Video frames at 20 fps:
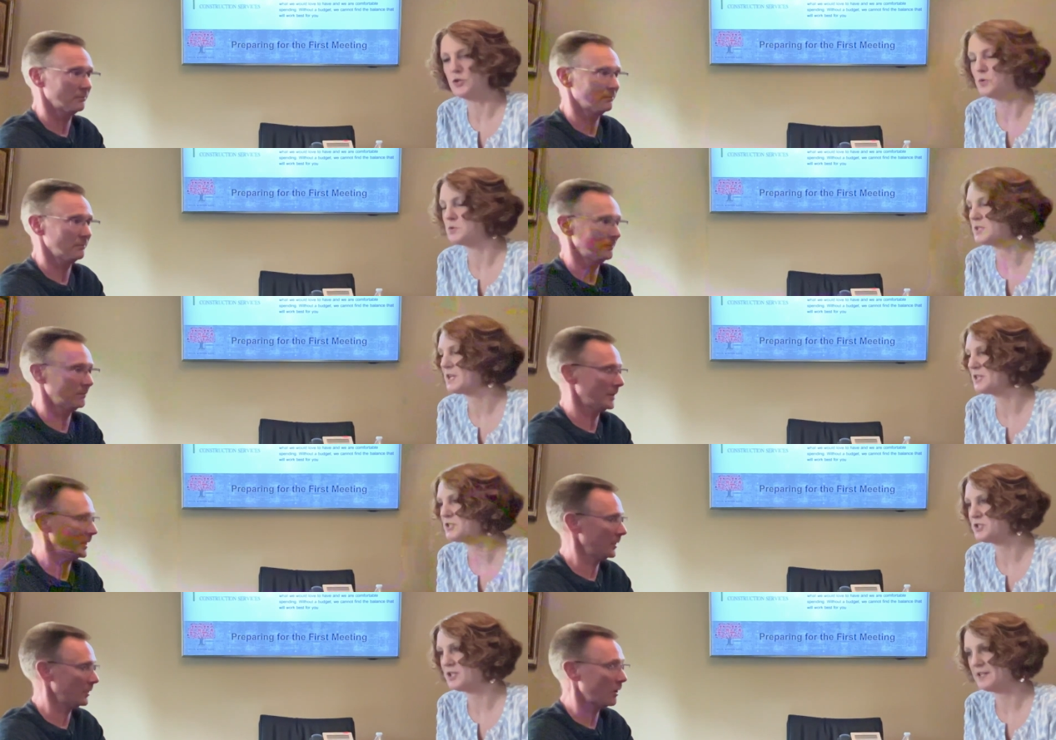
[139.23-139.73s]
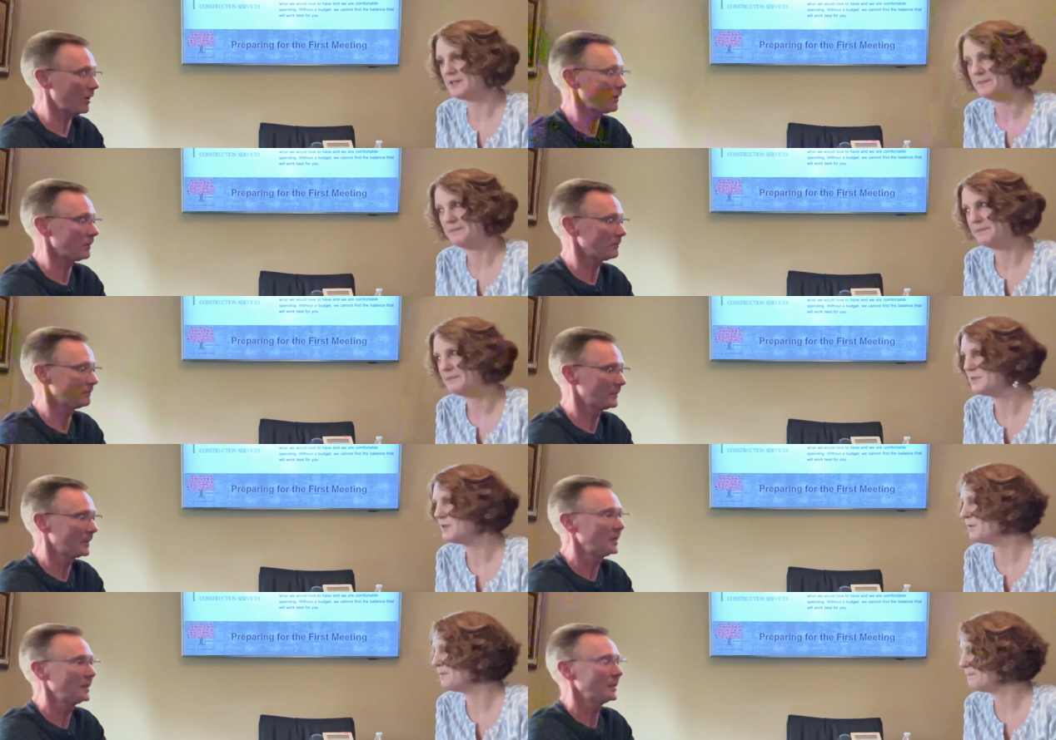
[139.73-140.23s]
Speaker 1: No touch At
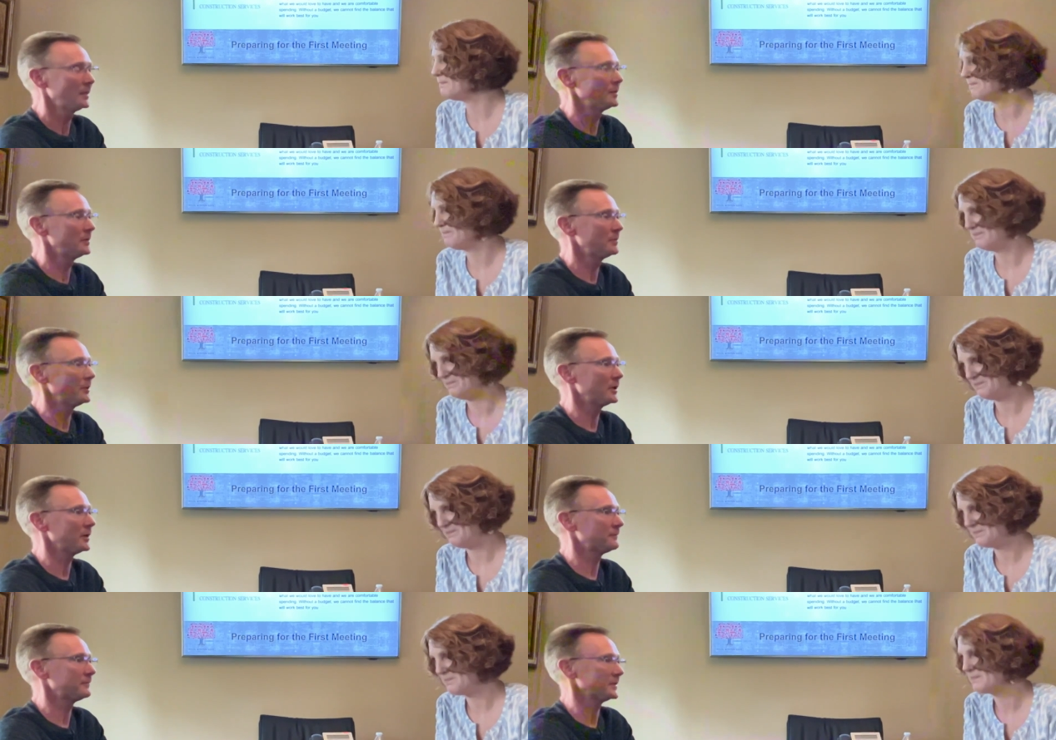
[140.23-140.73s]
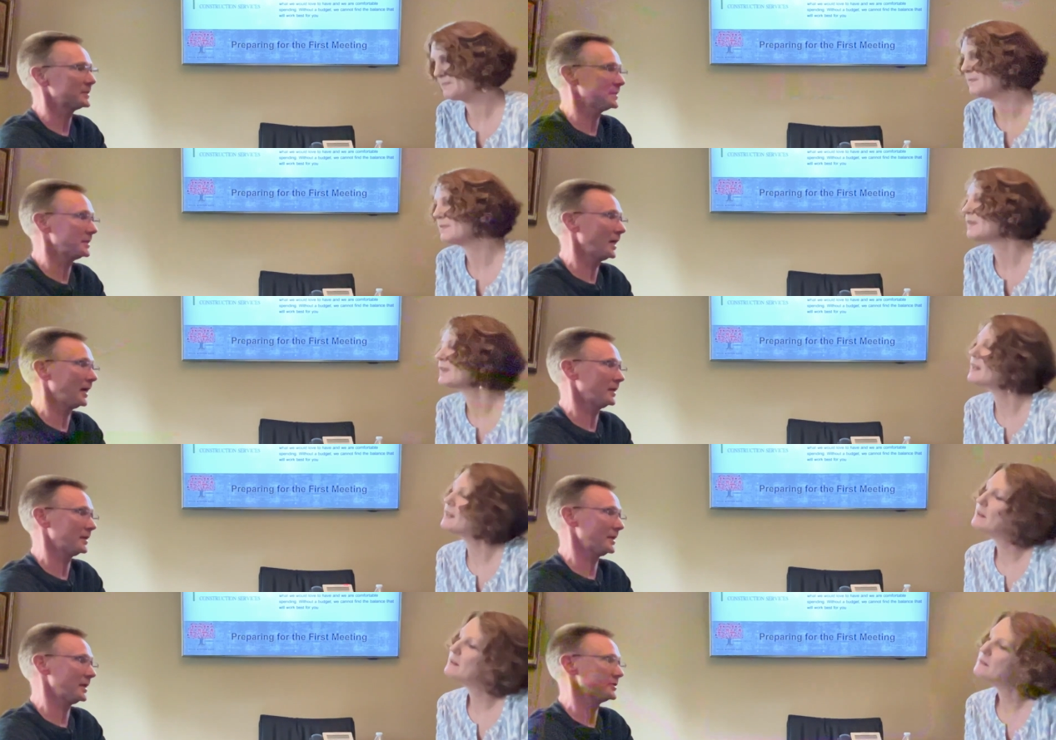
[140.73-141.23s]
all. Nope. But if
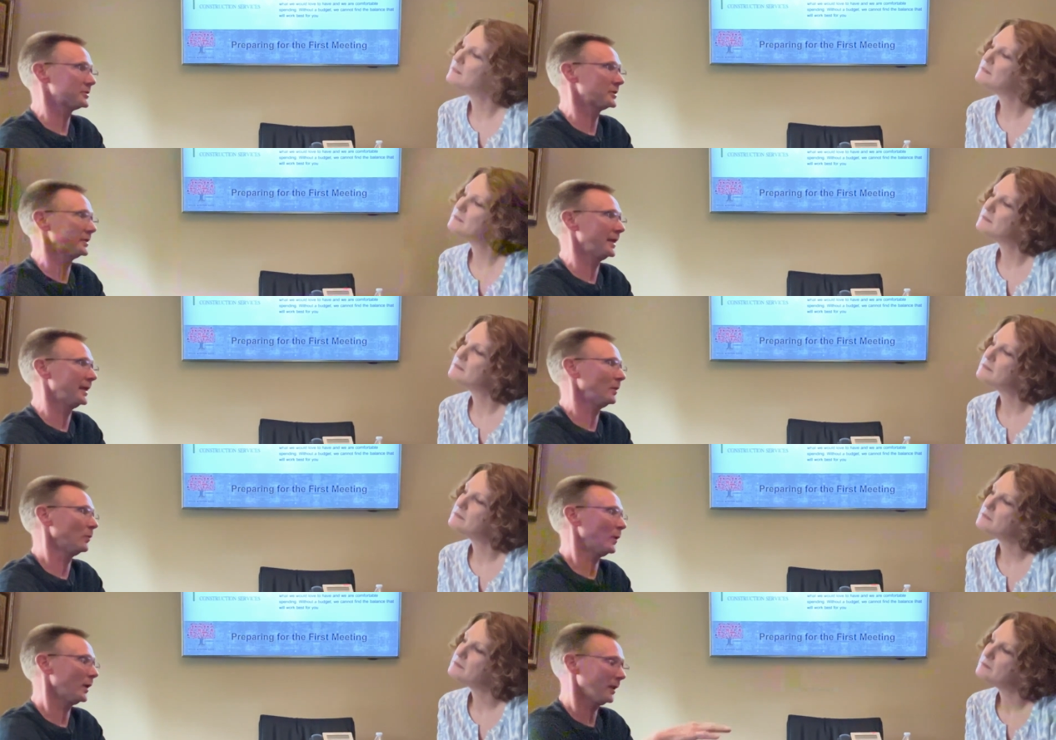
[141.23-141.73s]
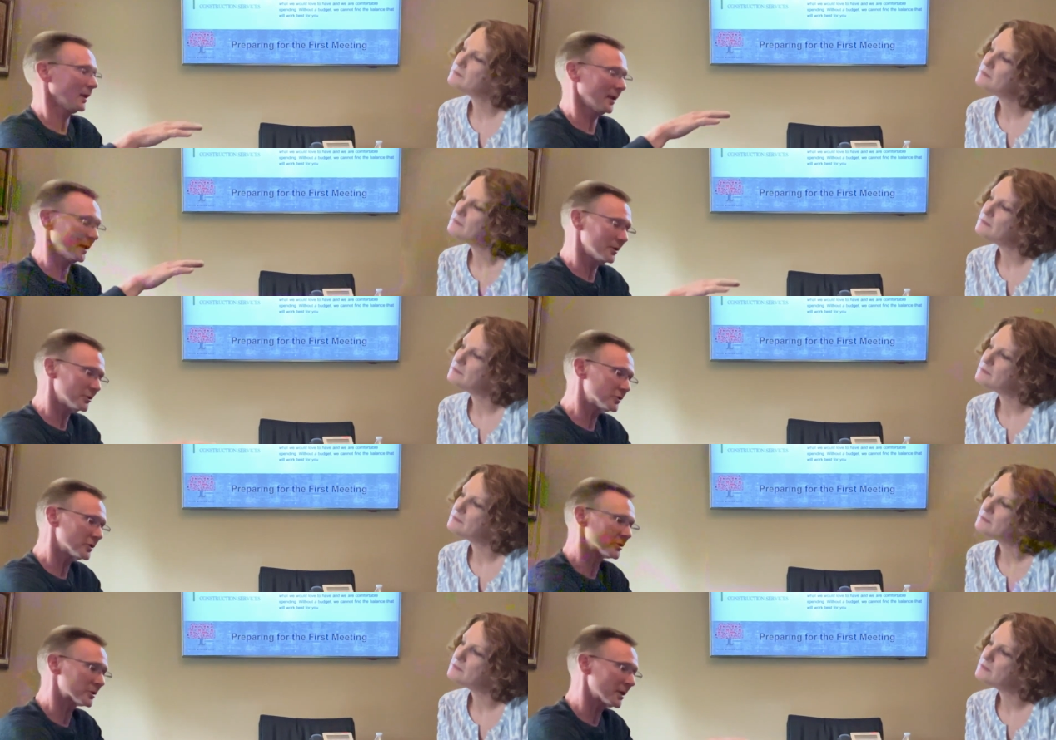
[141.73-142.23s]
it's not designated
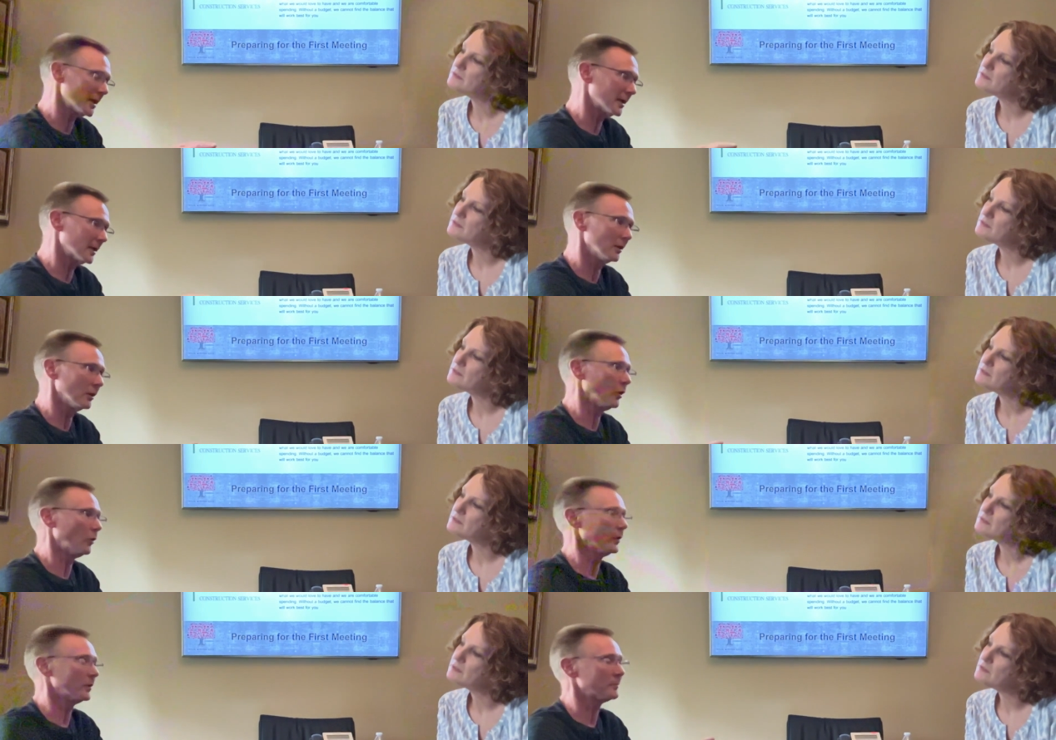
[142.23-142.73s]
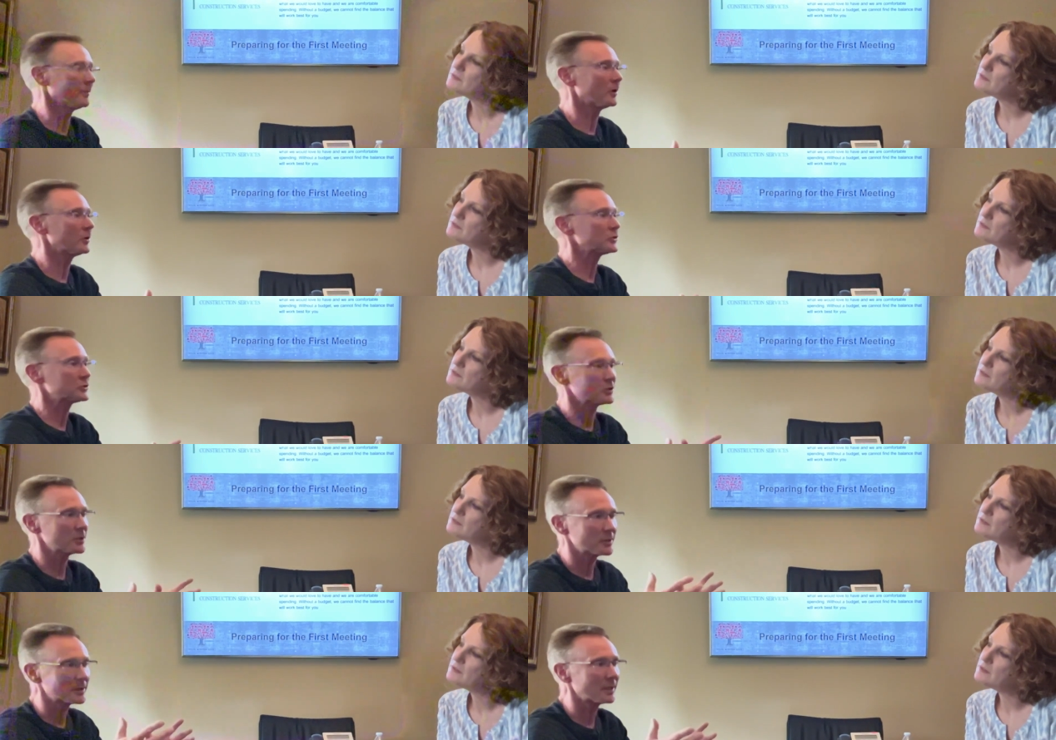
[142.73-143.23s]
wetland, it's just kind of low and
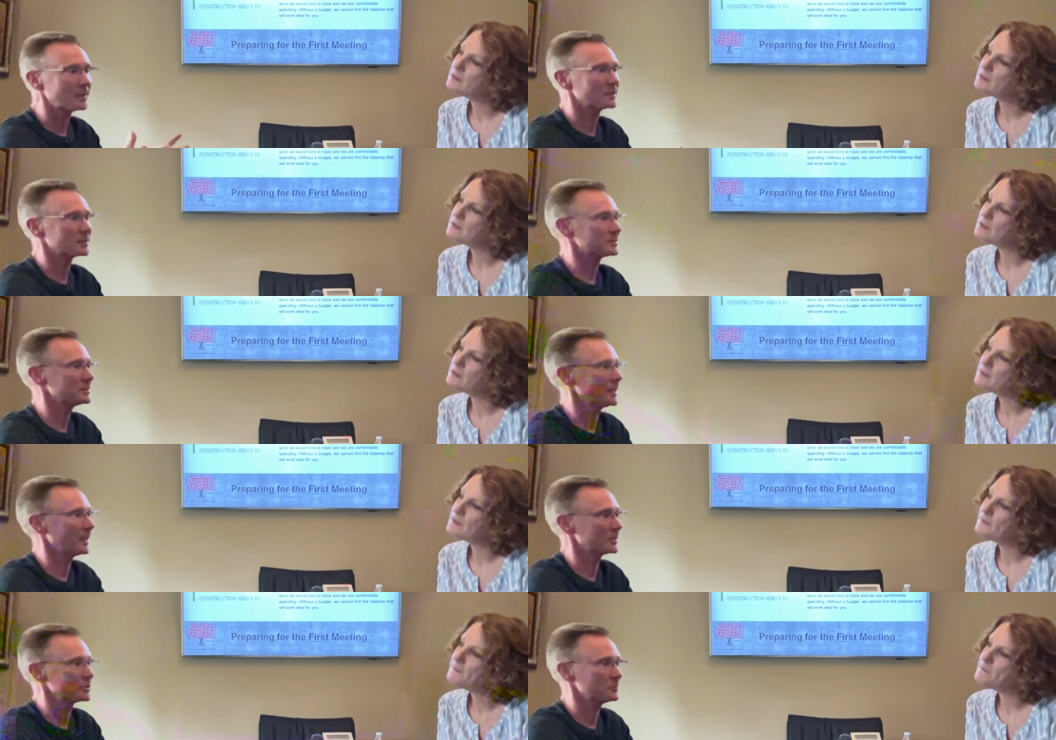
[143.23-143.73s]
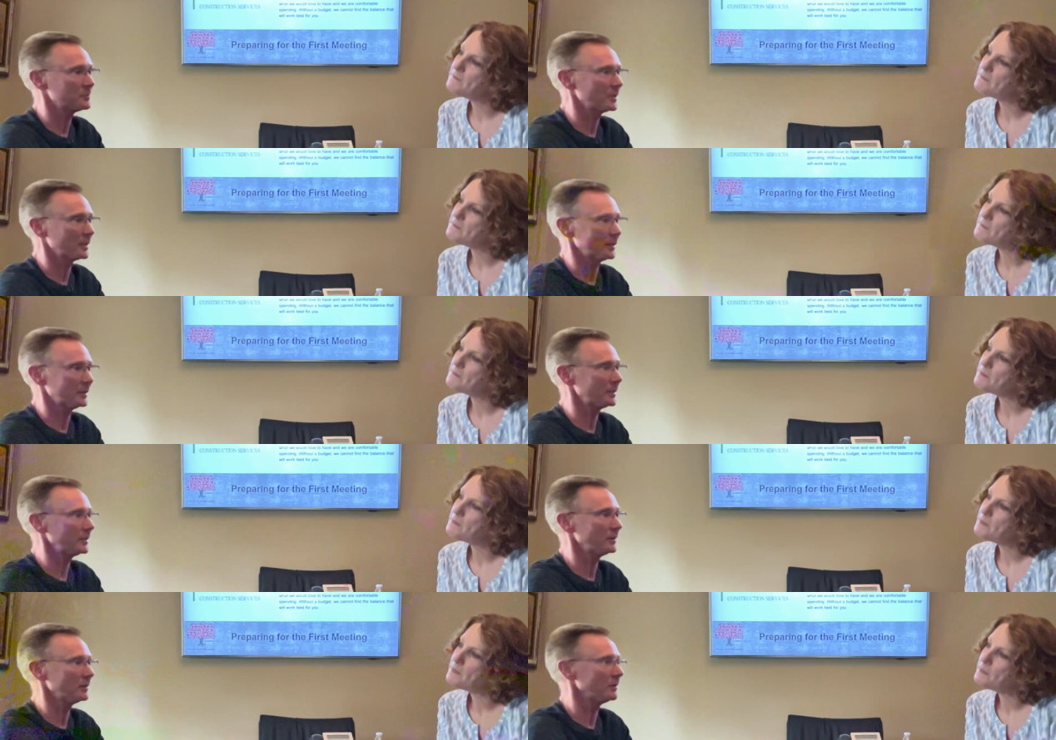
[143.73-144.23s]
marshy, then it's not as
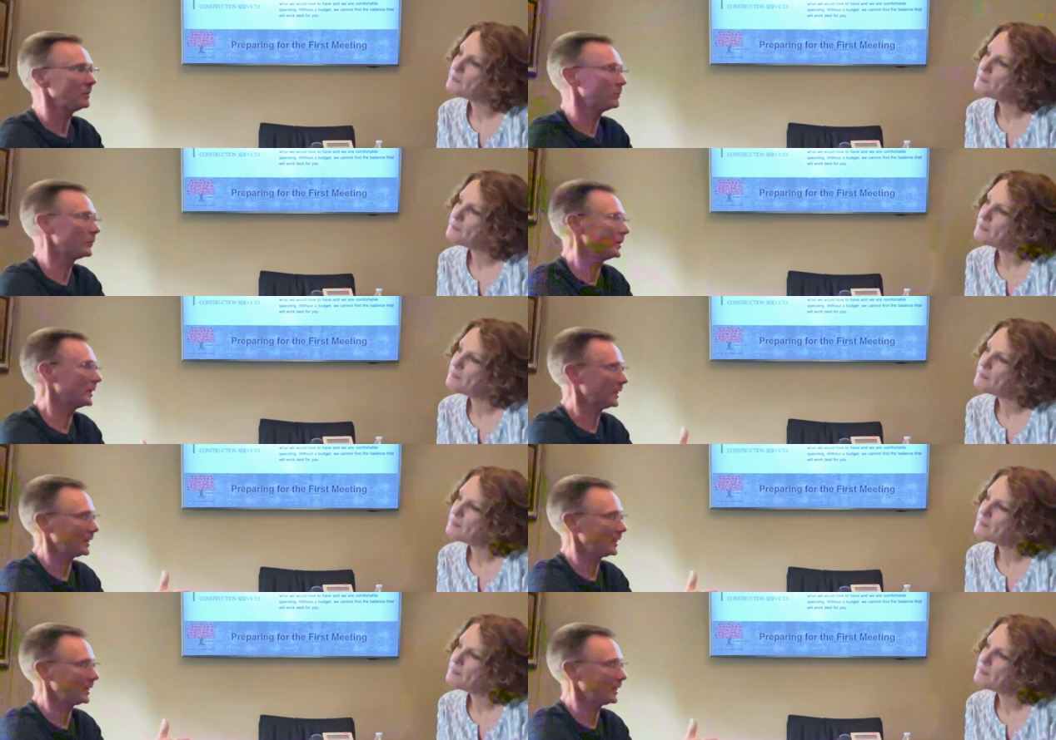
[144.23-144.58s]
big a deal.